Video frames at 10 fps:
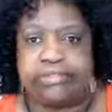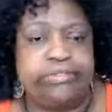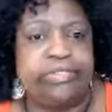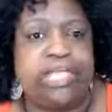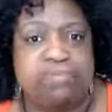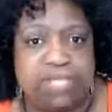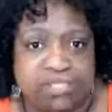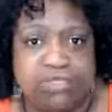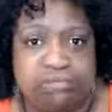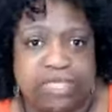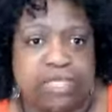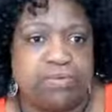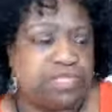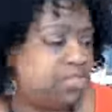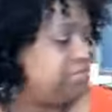you name it, you can pay
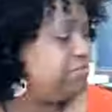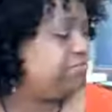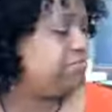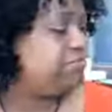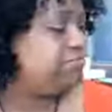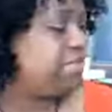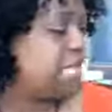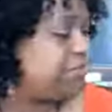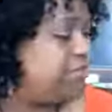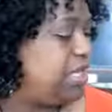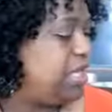with it. Okay.